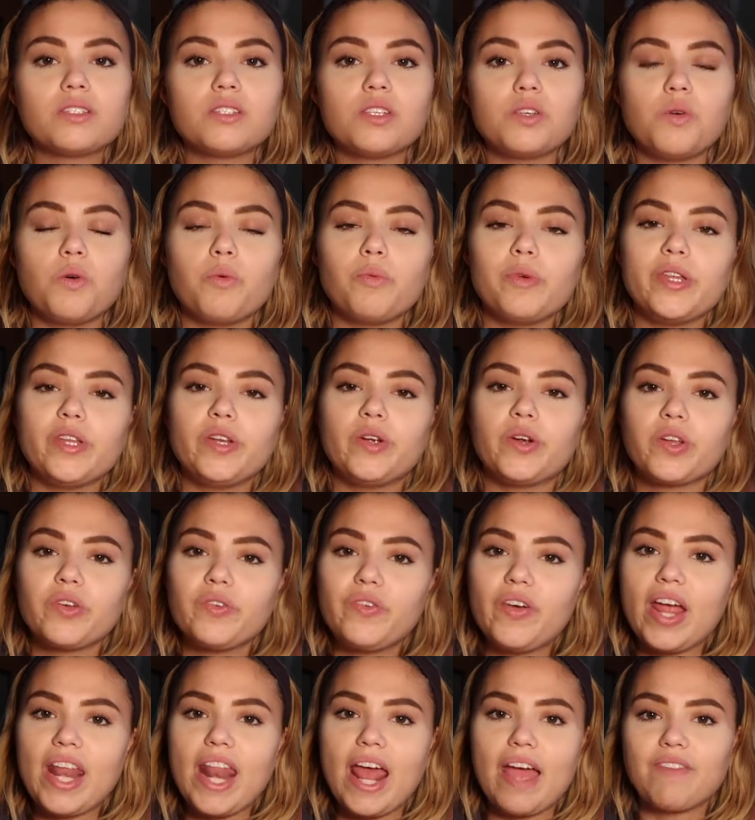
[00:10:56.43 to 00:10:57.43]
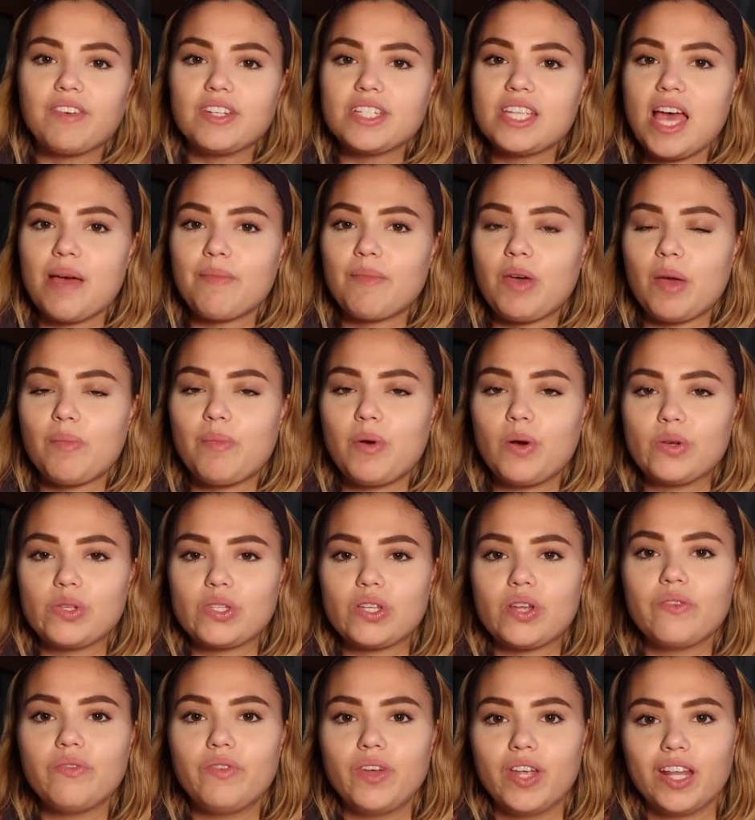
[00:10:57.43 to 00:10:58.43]
so you'll be notified every time I
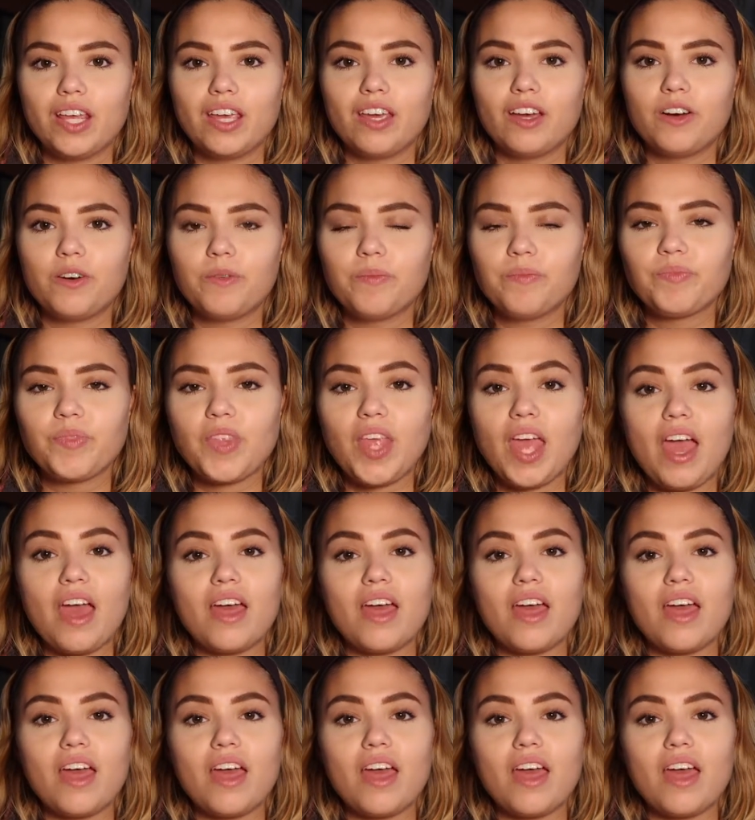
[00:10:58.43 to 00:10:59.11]
post a video.